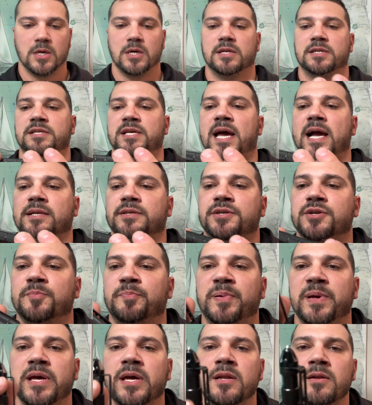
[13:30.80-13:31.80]
Tactical
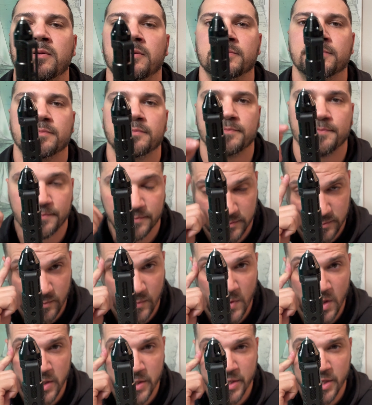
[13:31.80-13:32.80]
pin.
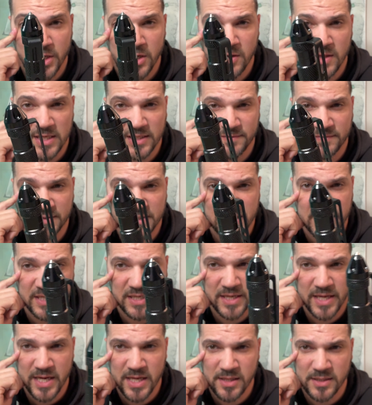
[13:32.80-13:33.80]
There you go. That's for
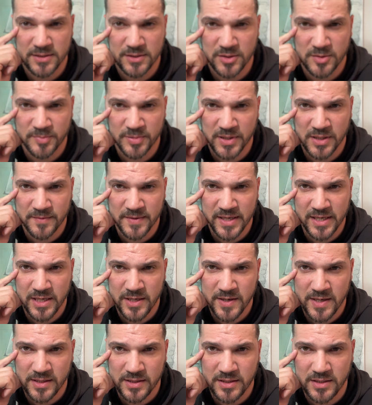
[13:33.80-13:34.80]
DNA. This little part right
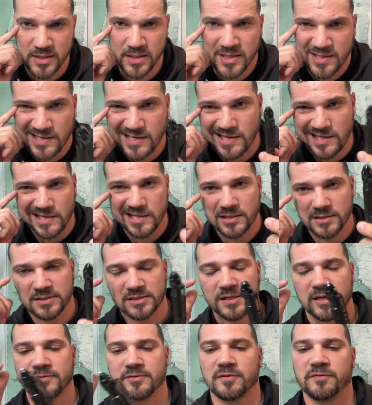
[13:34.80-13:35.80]
here at the end
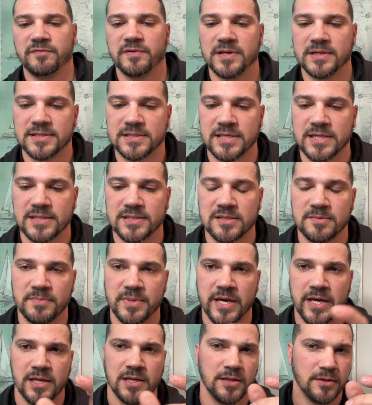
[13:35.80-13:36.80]
self-defense, get
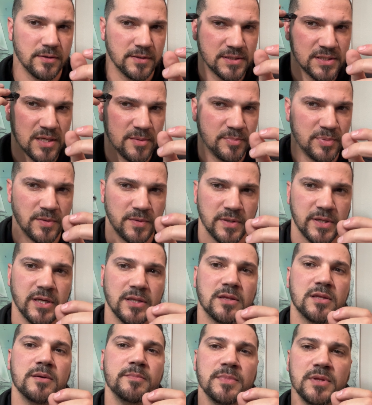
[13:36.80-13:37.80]
somebody in their temple,
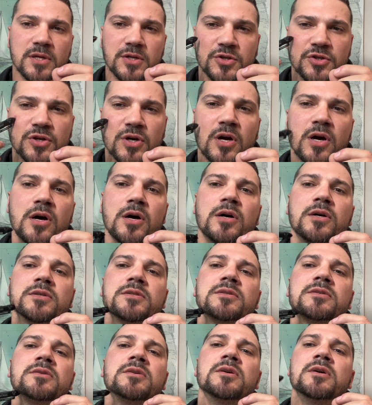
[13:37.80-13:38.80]
get them in the
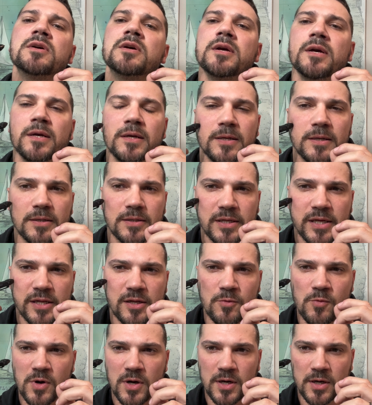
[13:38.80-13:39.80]
jaws,
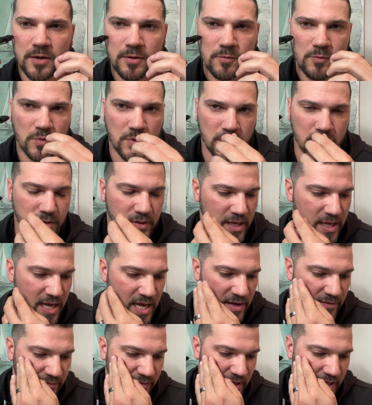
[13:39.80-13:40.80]
anywhere where they
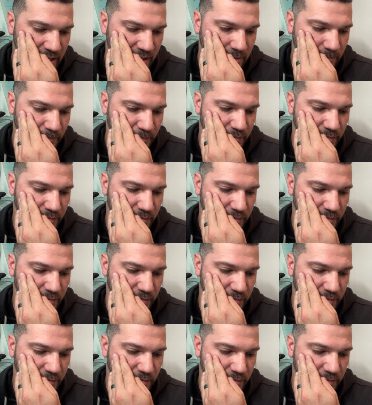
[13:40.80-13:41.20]
have like